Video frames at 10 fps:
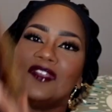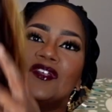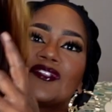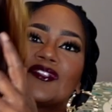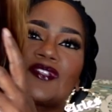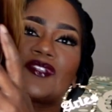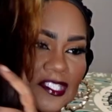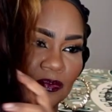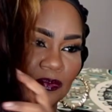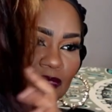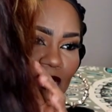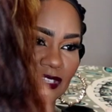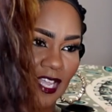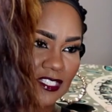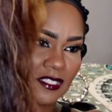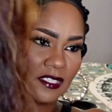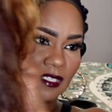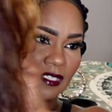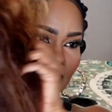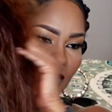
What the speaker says: So that's the